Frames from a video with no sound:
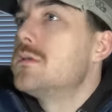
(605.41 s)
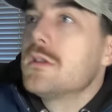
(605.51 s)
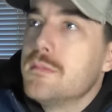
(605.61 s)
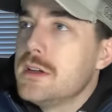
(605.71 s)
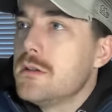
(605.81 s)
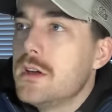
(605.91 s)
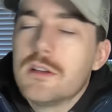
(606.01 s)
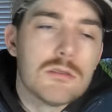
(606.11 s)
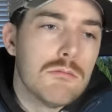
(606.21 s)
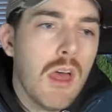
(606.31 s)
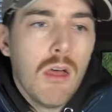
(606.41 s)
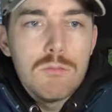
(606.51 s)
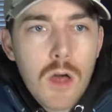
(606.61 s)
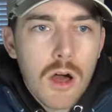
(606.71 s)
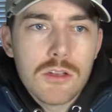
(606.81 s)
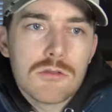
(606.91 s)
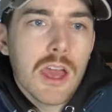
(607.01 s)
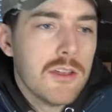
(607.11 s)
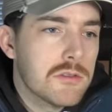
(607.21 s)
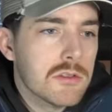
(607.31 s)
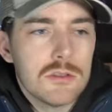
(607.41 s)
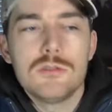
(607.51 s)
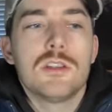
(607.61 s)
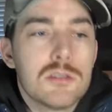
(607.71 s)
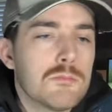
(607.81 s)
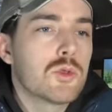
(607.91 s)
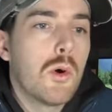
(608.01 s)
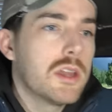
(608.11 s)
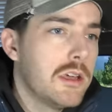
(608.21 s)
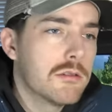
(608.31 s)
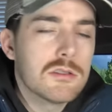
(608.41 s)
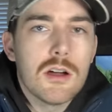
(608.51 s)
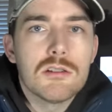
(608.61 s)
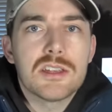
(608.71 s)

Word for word: Look at me do this. And no, you canceled because you said something 20 years ago.